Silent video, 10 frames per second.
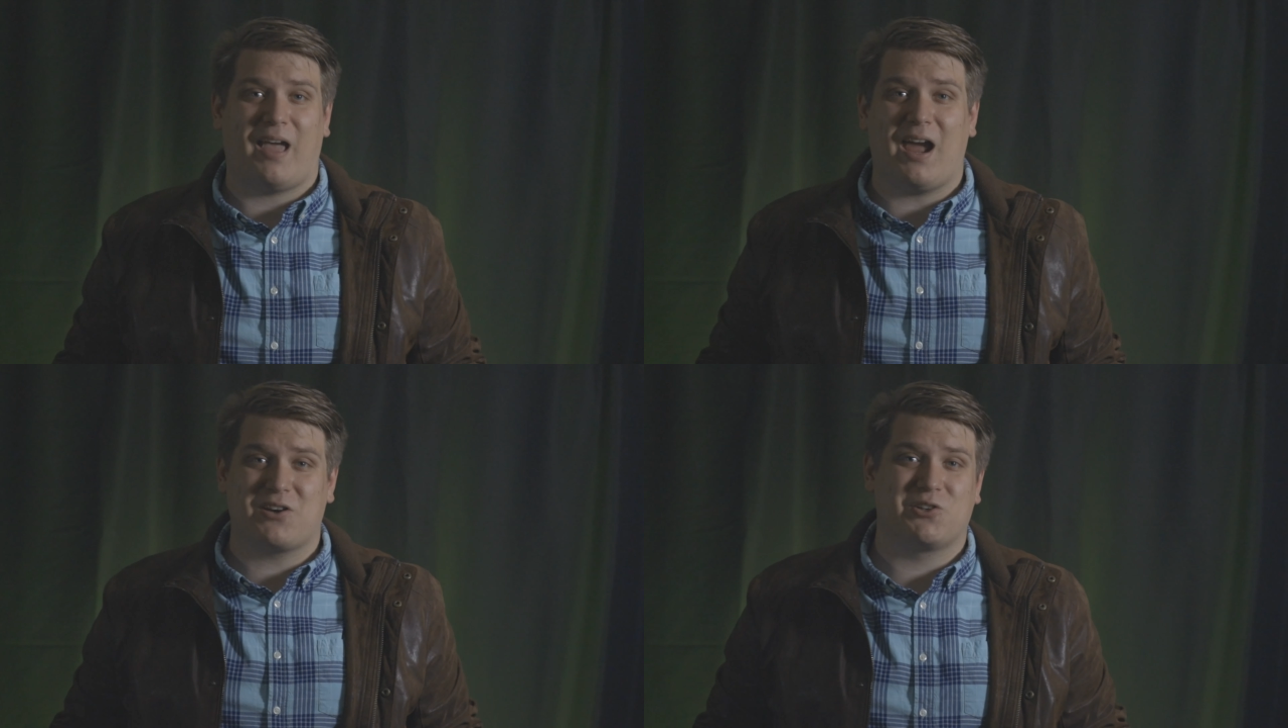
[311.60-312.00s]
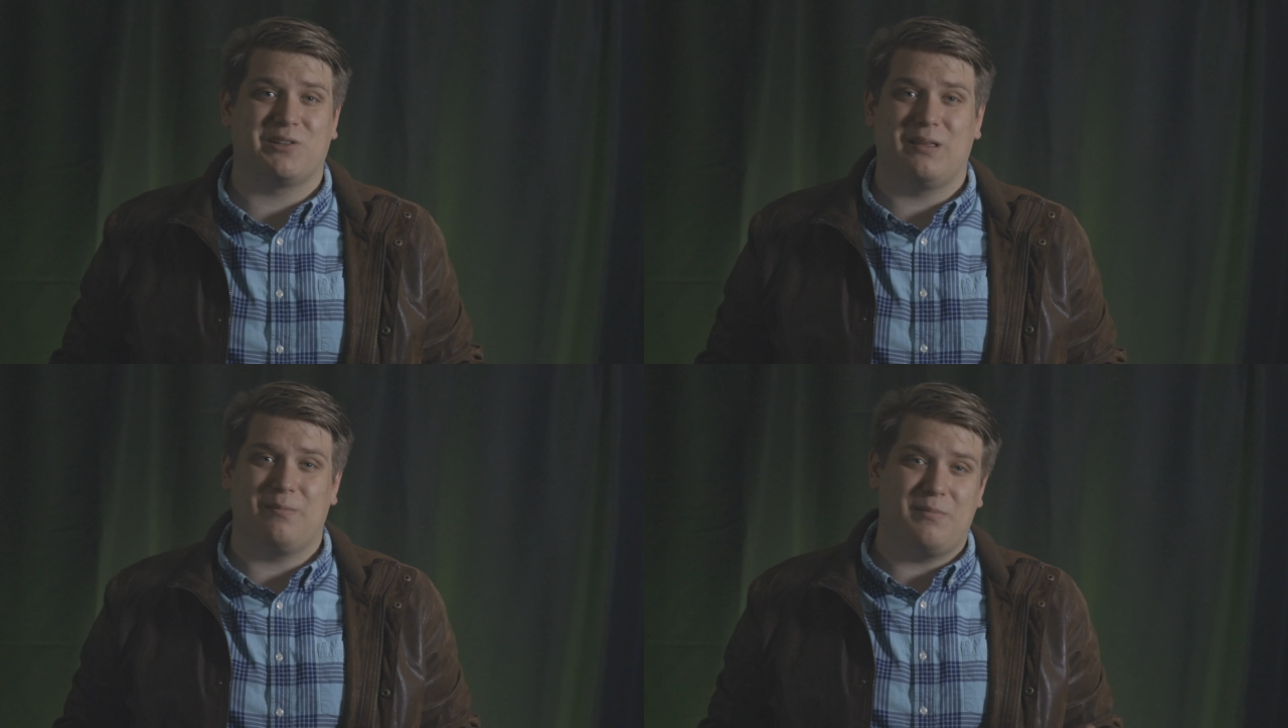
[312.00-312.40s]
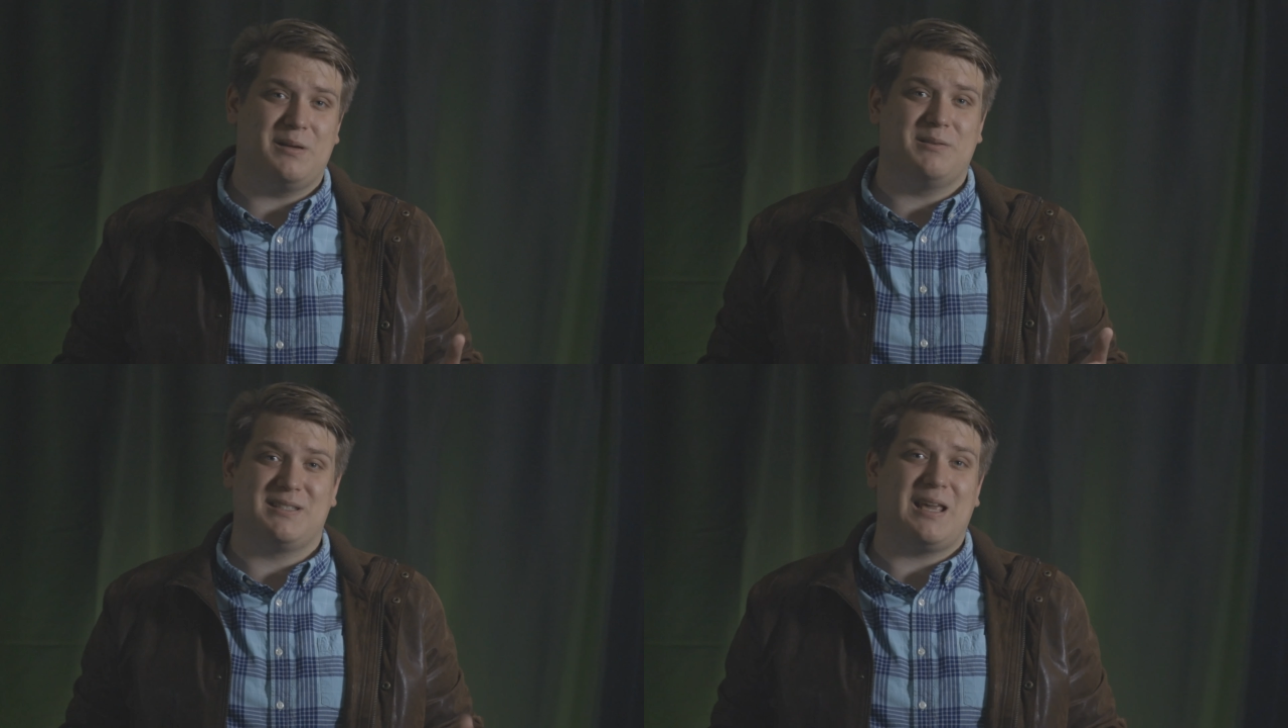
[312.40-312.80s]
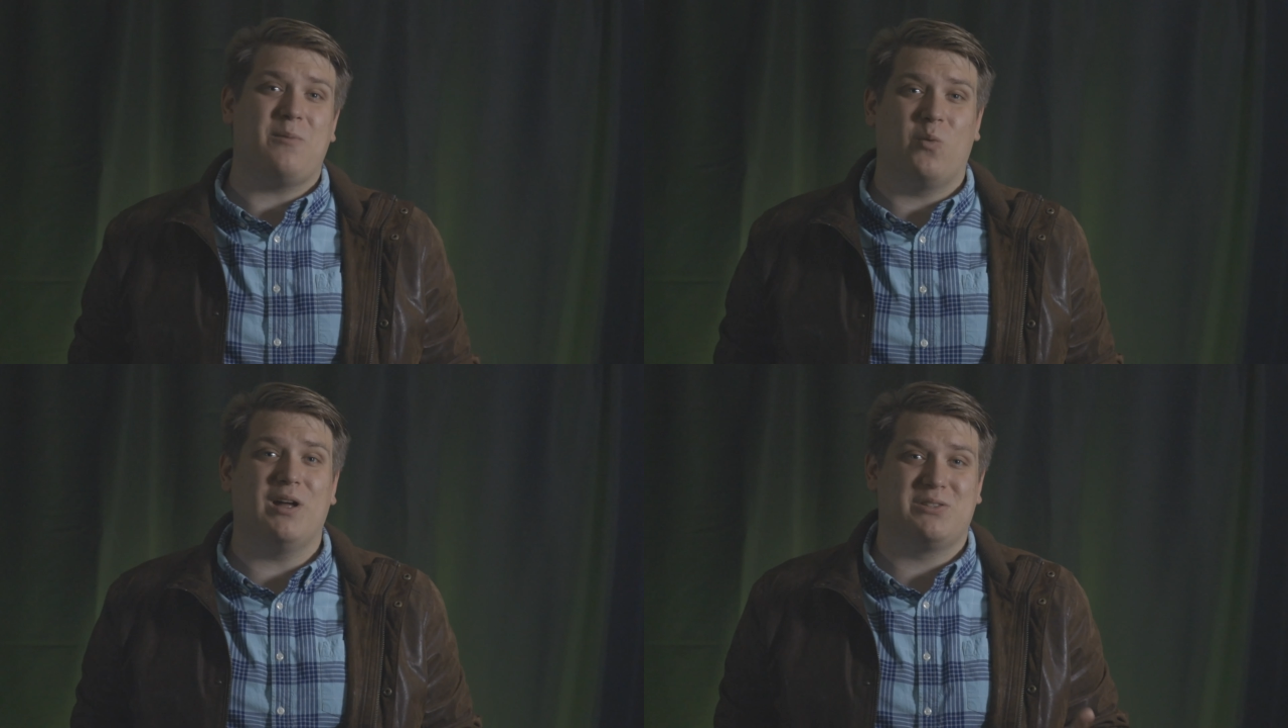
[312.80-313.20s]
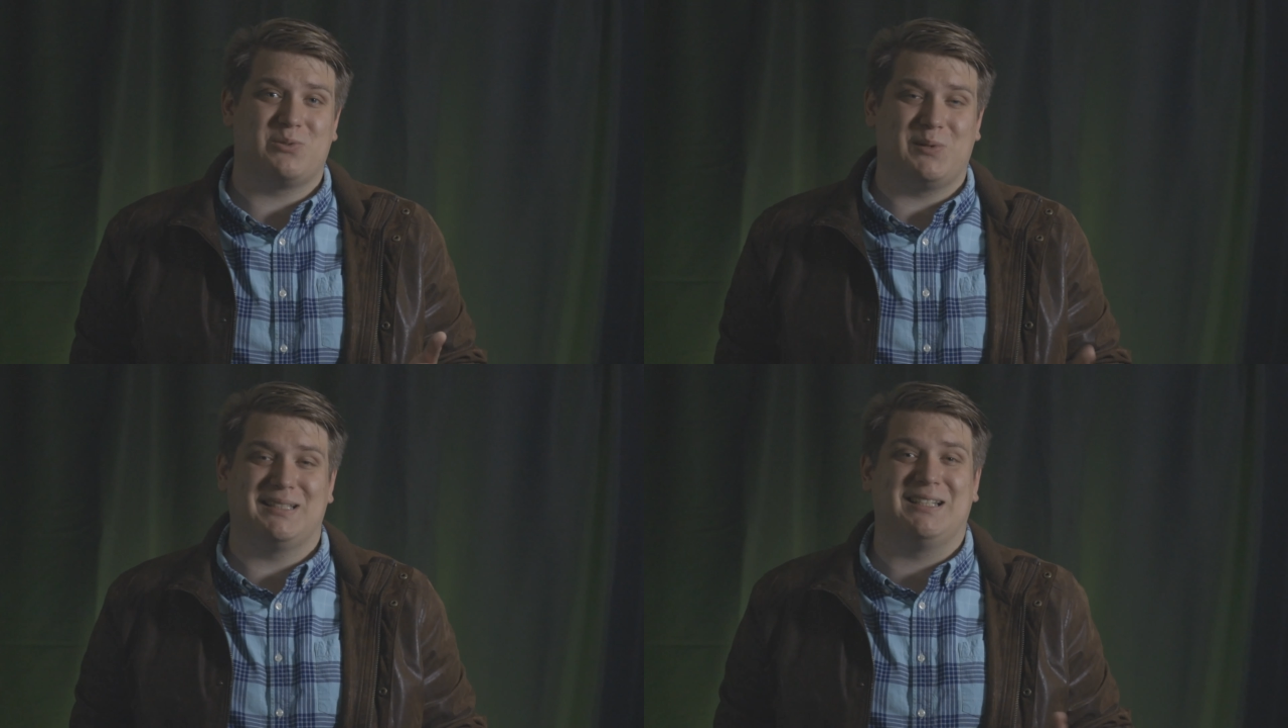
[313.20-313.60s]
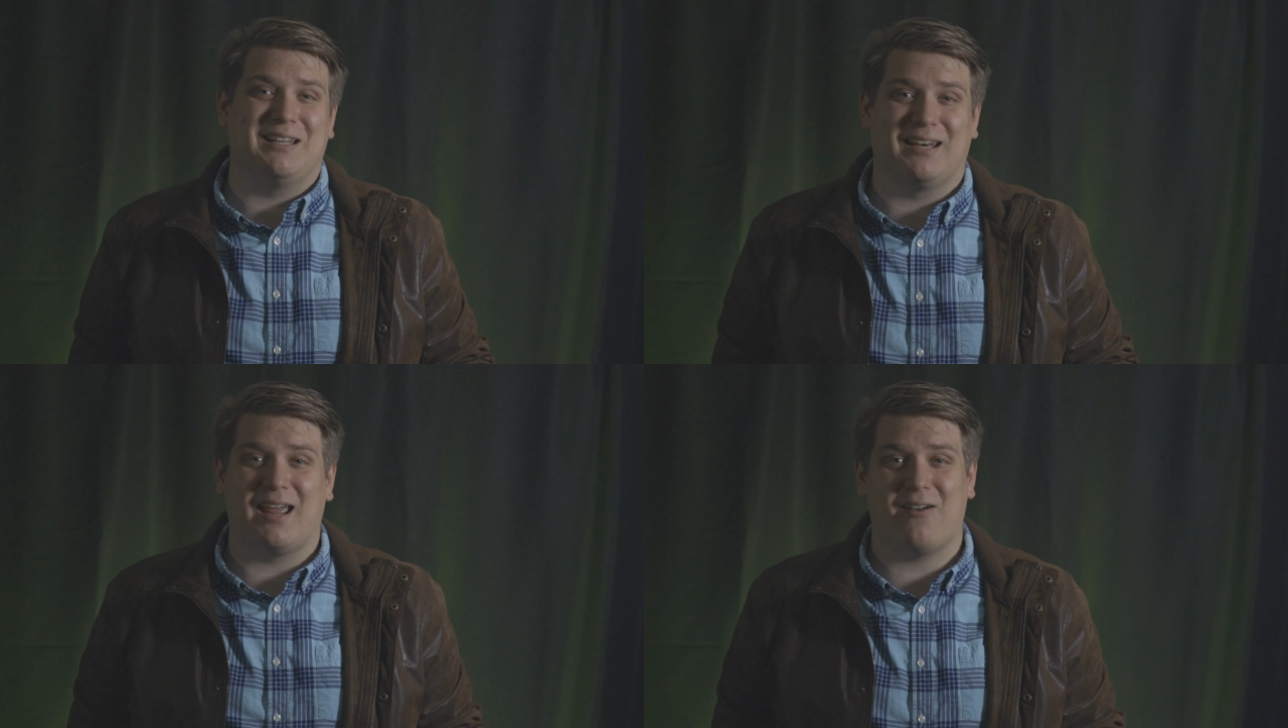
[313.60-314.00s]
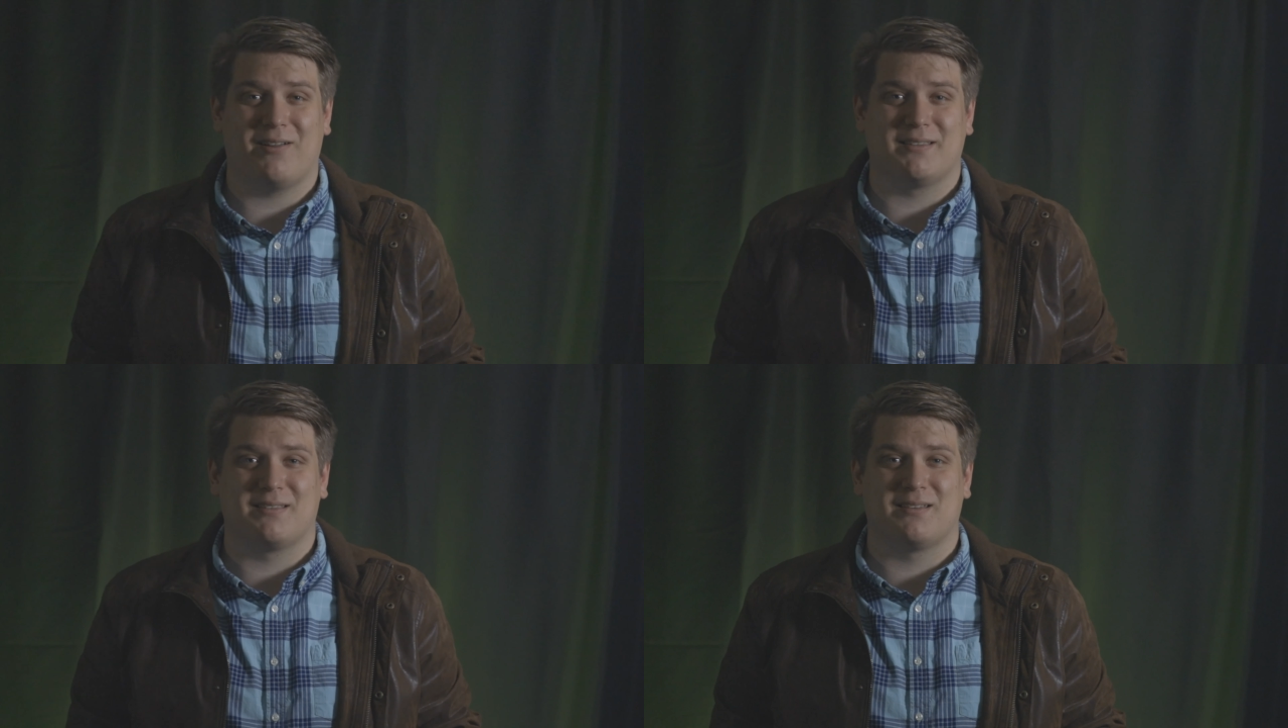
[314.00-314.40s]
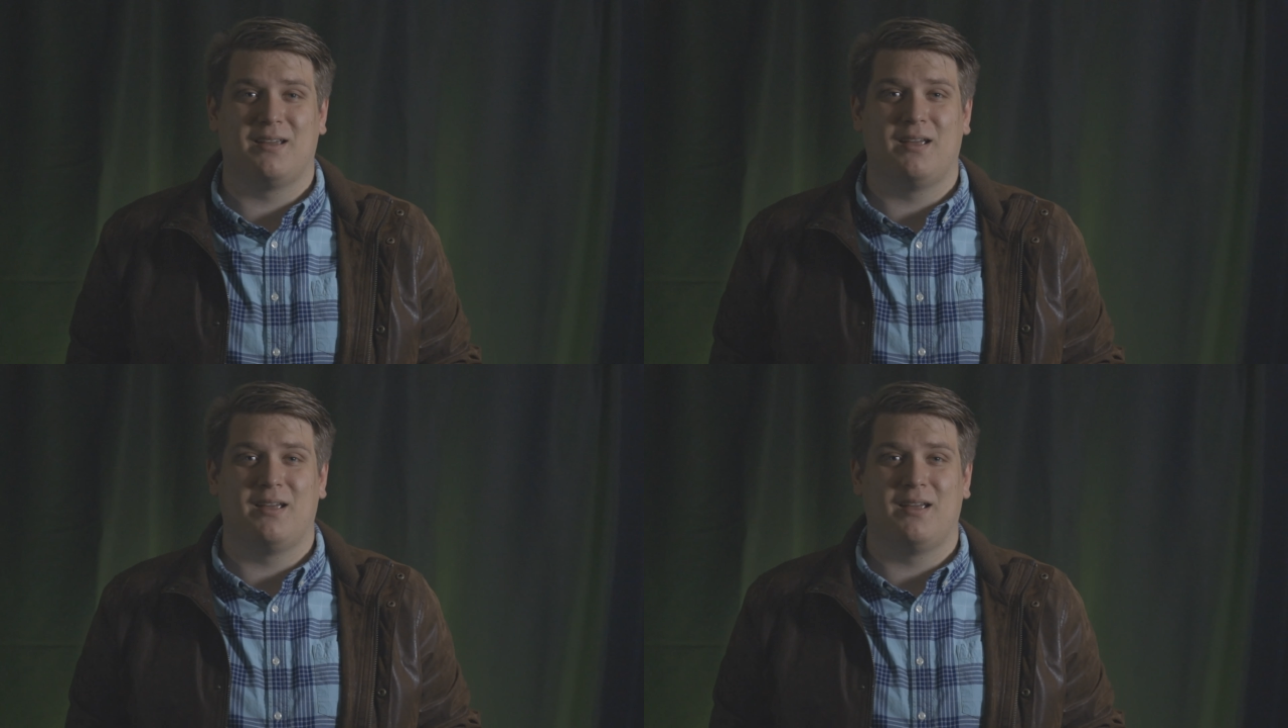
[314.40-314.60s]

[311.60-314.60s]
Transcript: Actually, the same ones we see in carrots.